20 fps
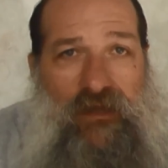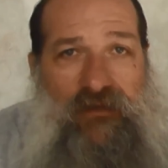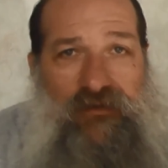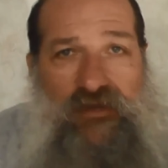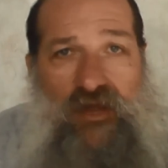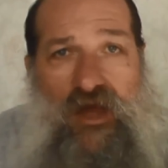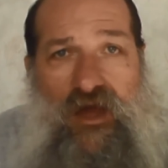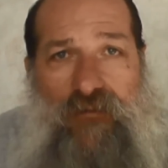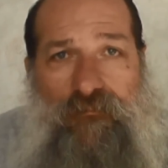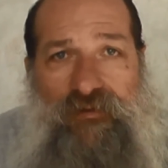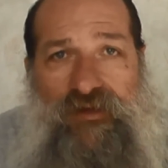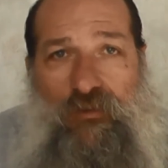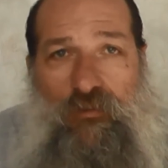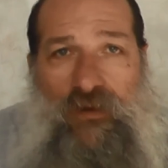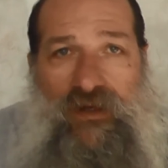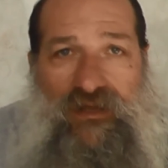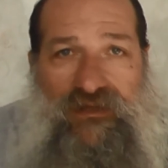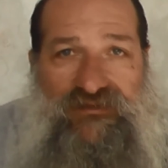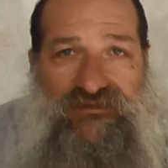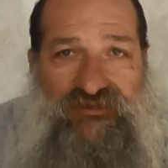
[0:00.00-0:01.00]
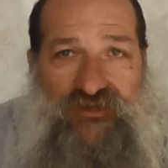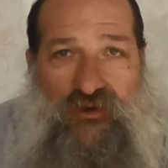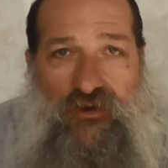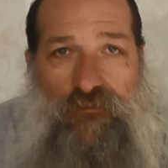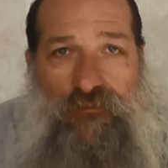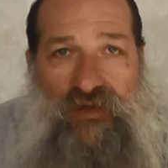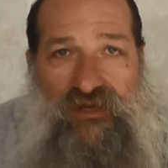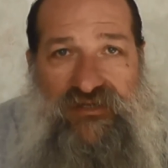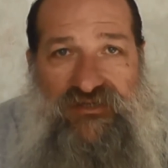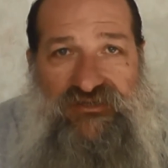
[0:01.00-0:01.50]
Y'all be well. It's your
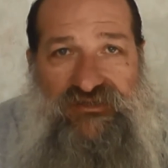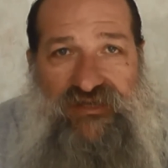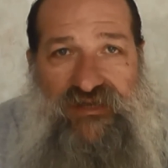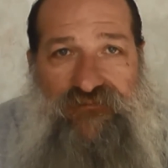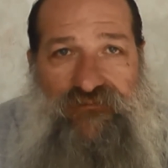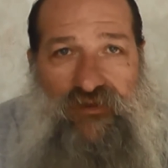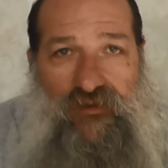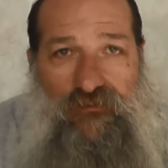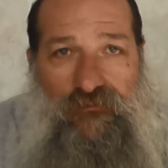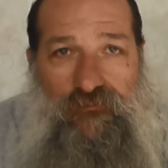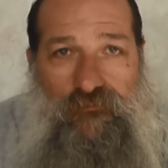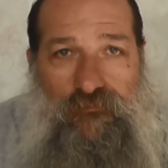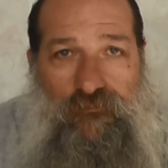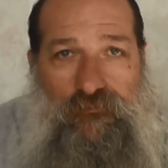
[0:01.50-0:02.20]
old buddy Steve-O.